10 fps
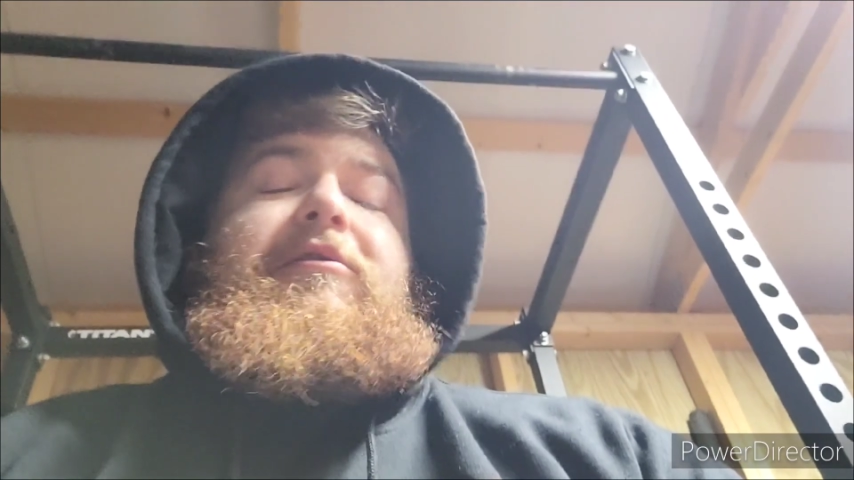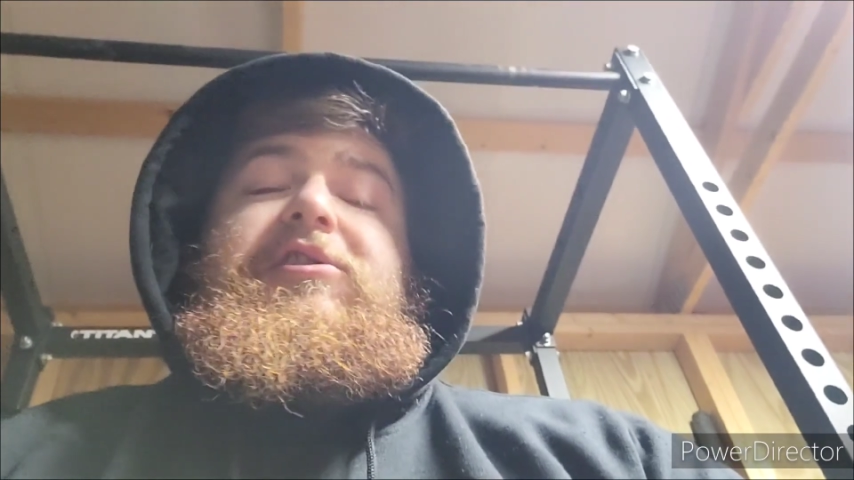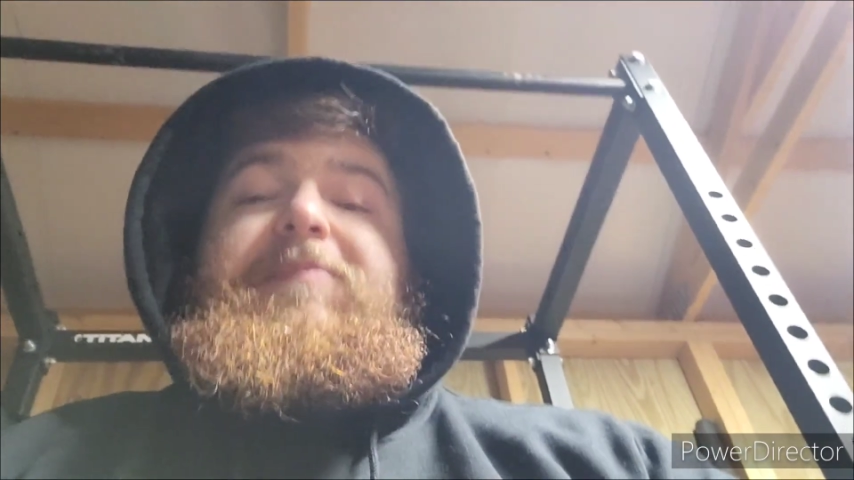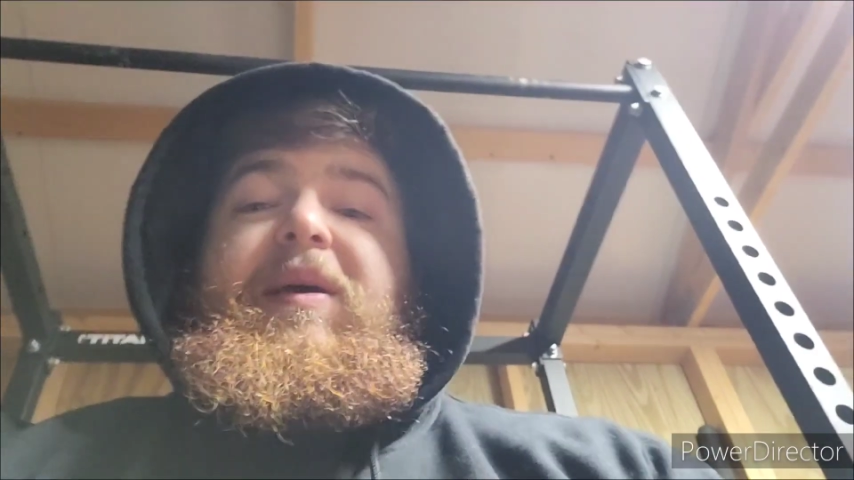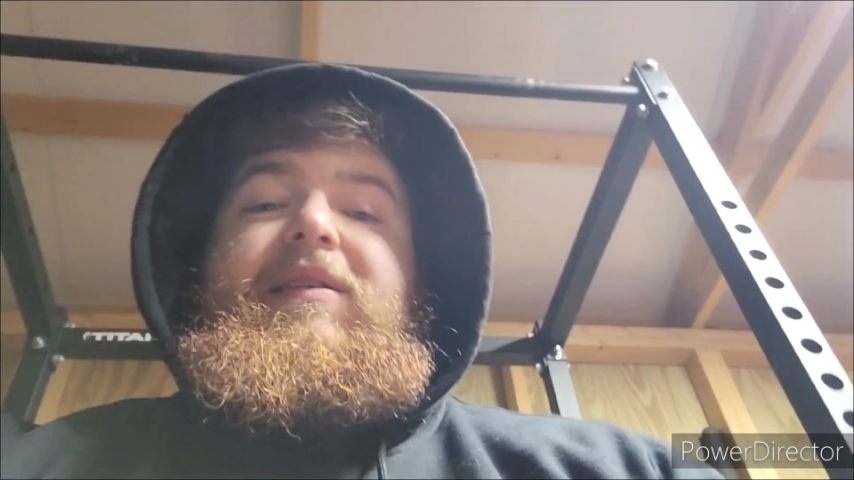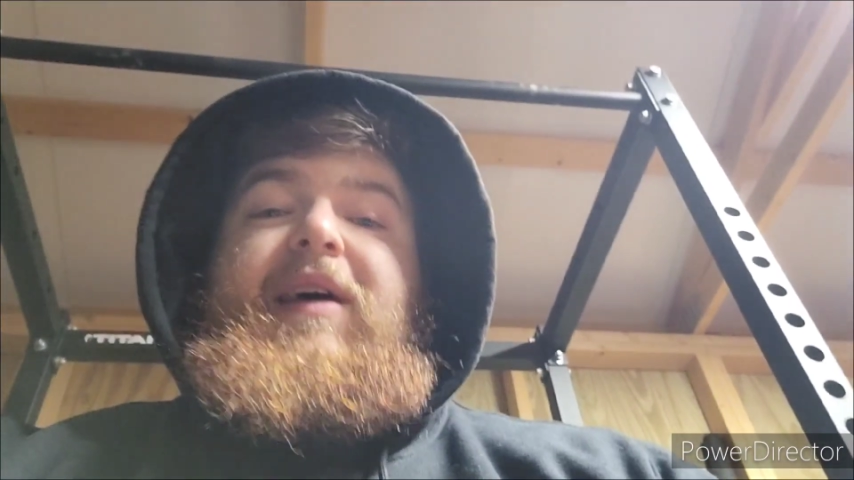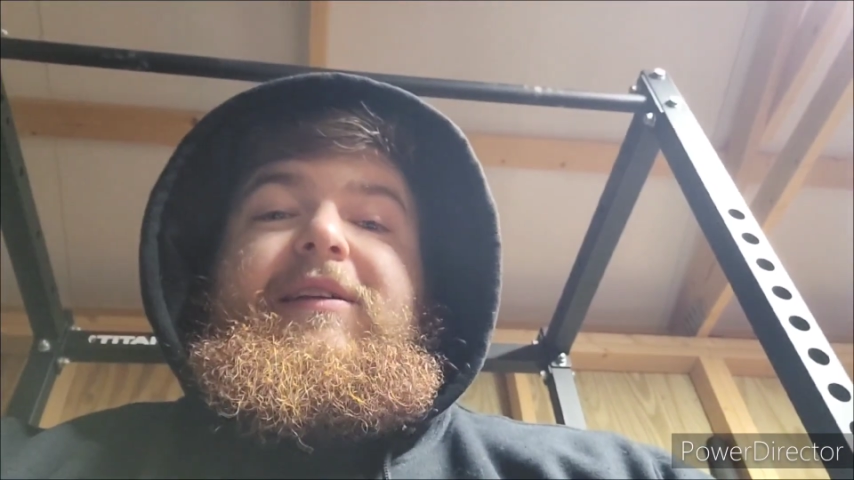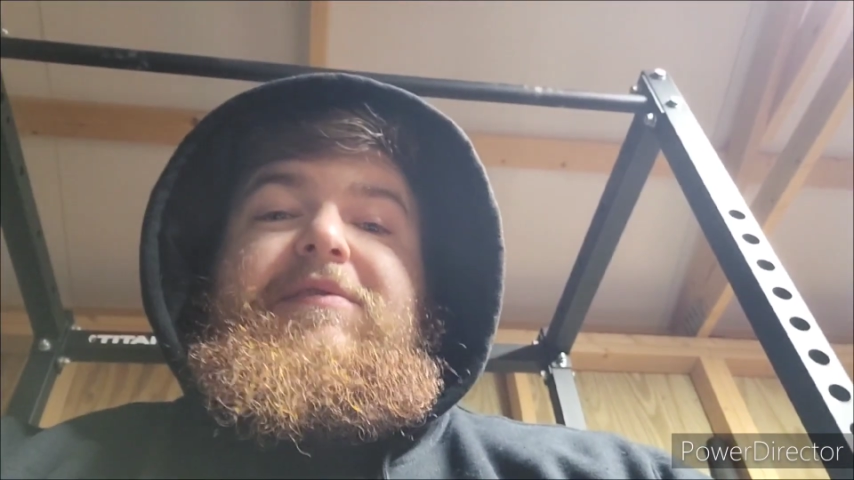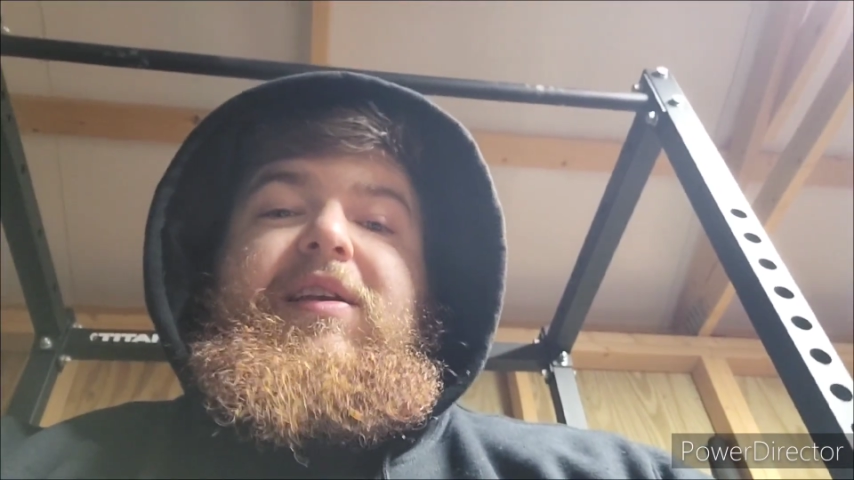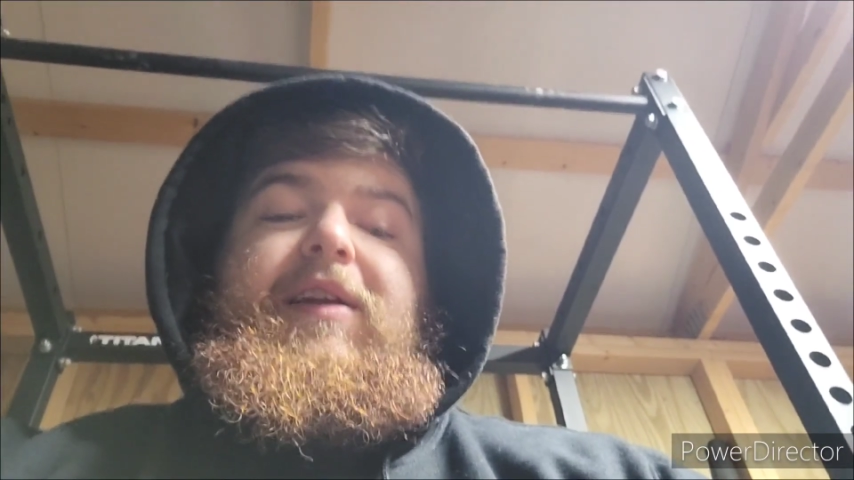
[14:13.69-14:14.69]
speed
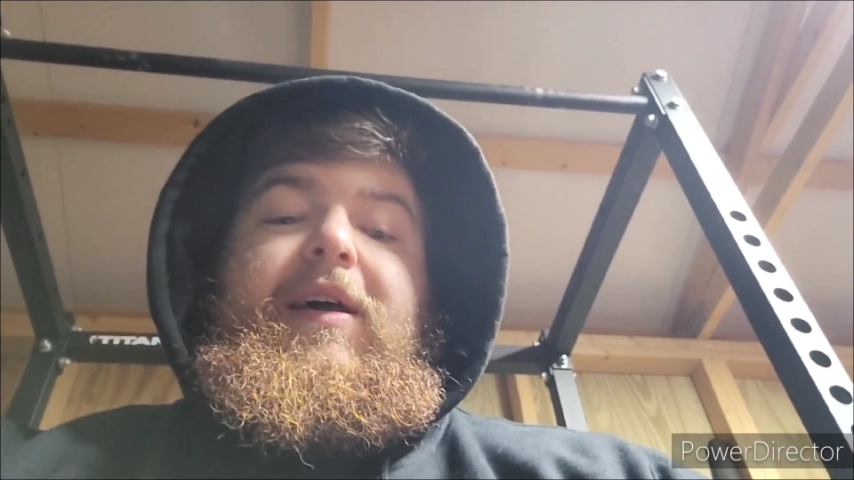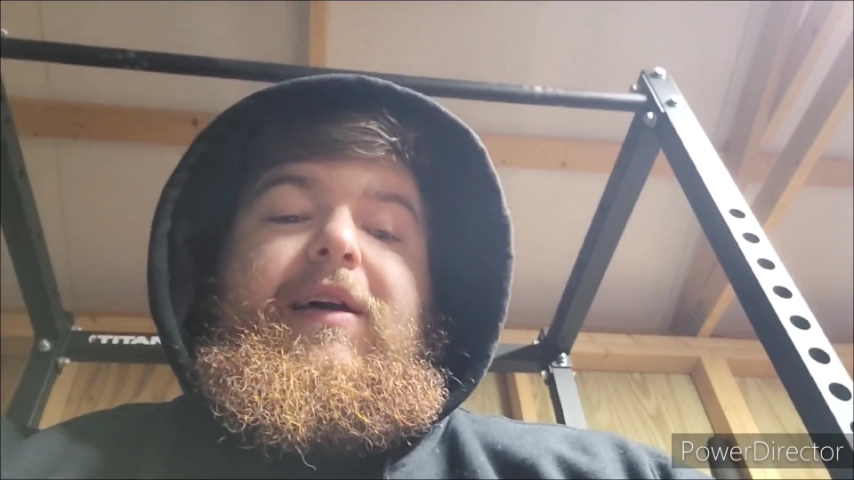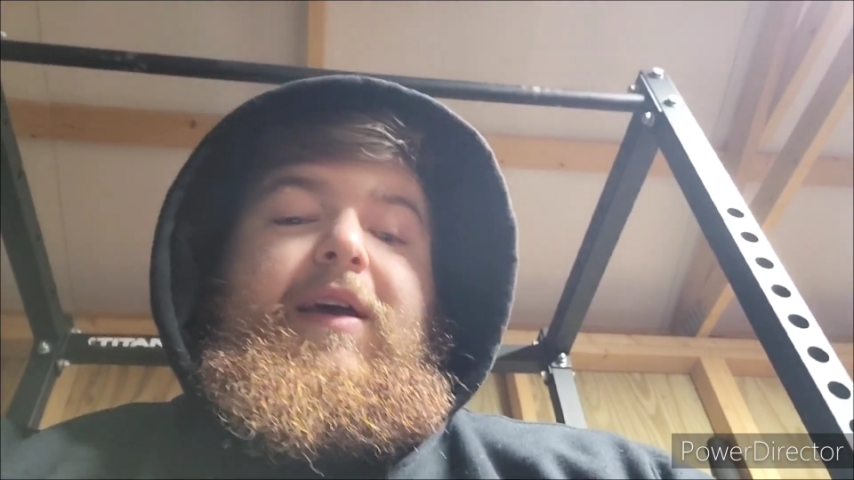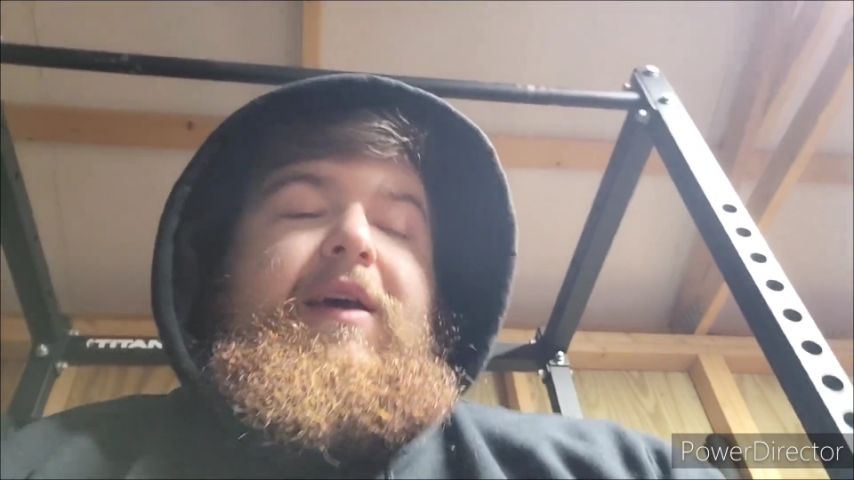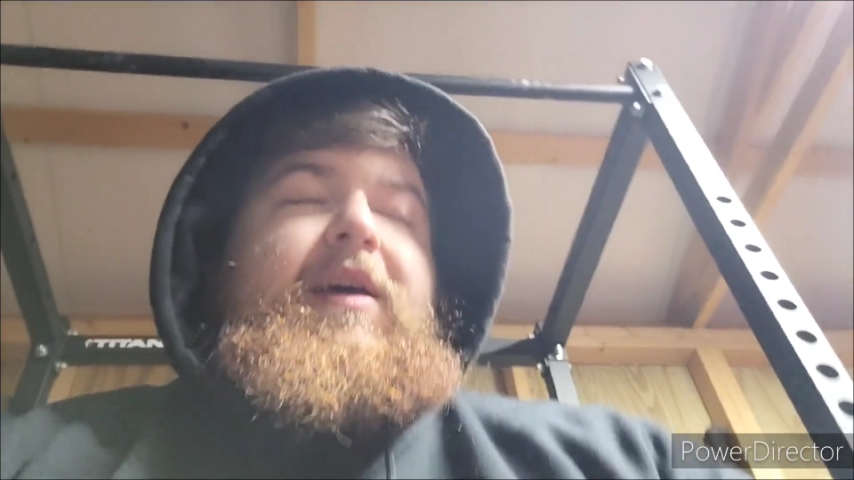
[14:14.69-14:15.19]
deadlifts tonight,